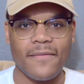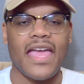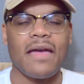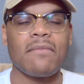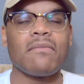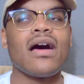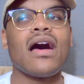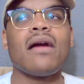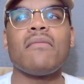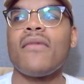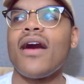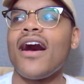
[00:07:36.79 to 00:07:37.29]
And
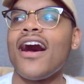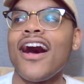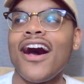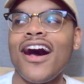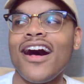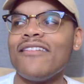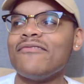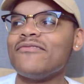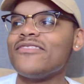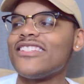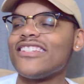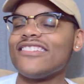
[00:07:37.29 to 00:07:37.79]
my
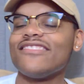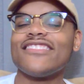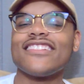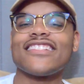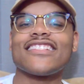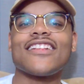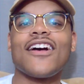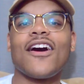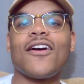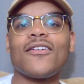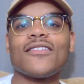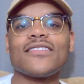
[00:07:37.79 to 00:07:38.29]
mom, she
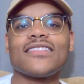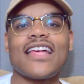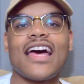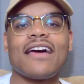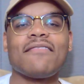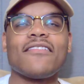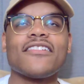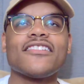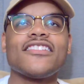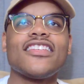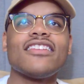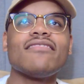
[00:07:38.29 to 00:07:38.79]
was the whole
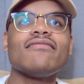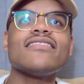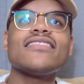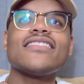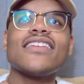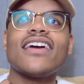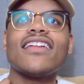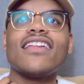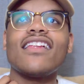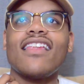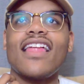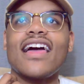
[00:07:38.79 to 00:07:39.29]
time, like, she was
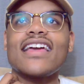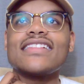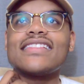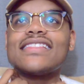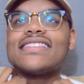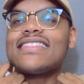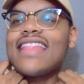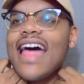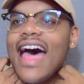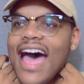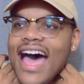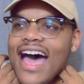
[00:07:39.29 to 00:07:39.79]
yelling like,
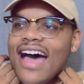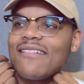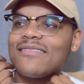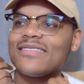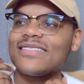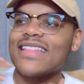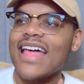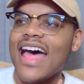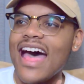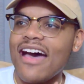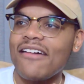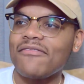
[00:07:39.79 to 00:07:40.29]

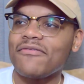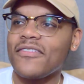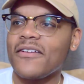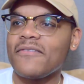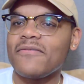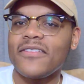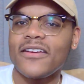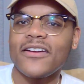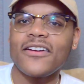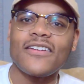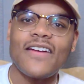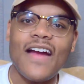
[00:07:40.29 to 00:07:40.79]
stop
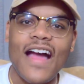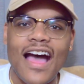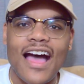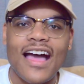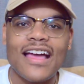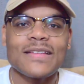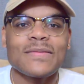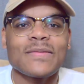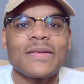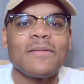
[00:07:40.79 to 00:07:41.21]
from the garage.